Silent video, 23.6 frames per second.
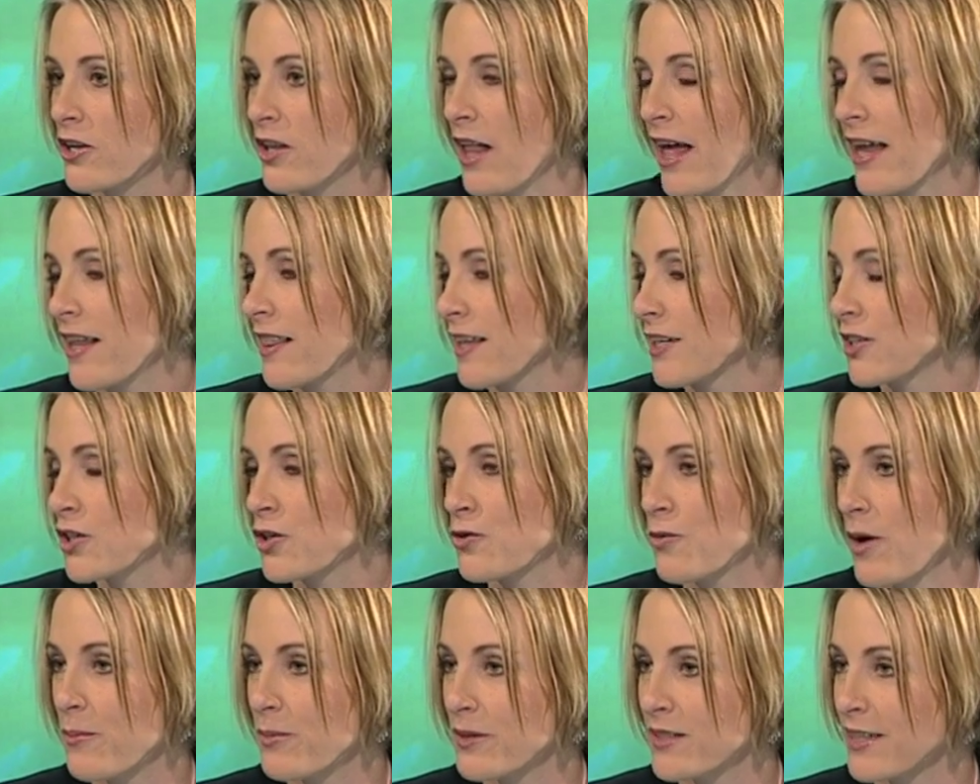I think, to
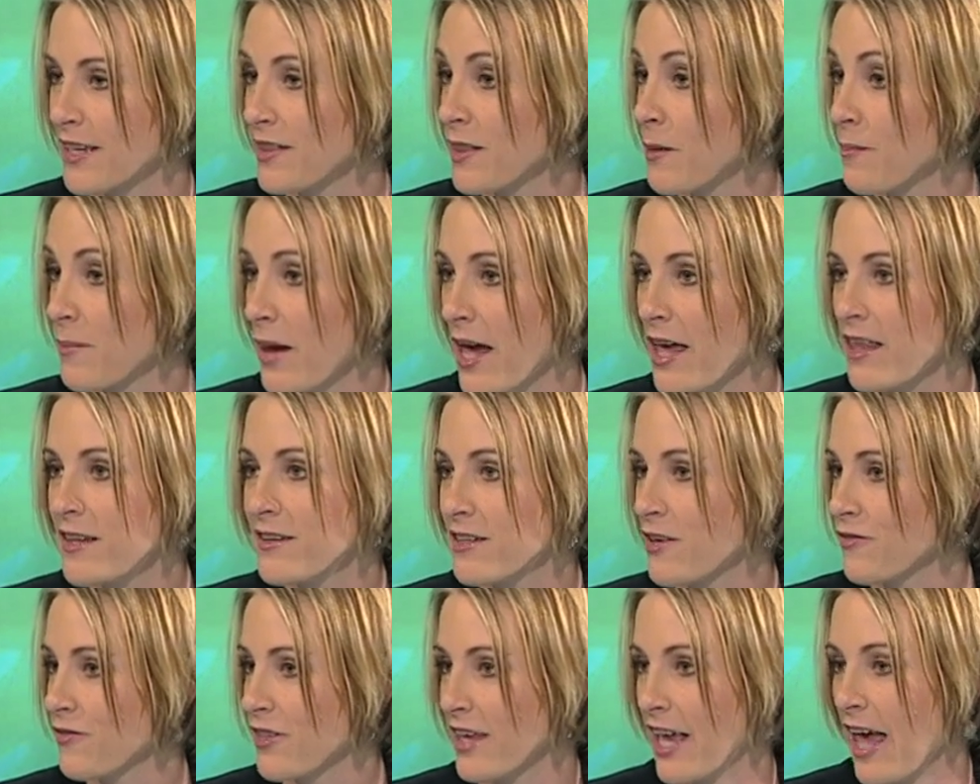represent the
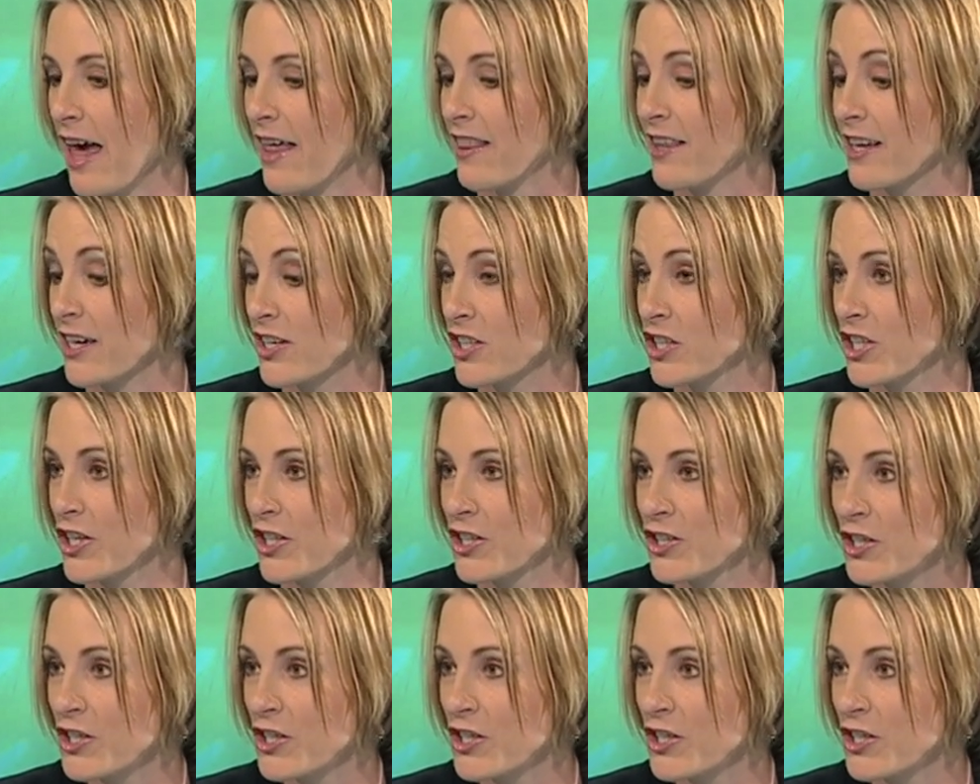best of the Catholic Church.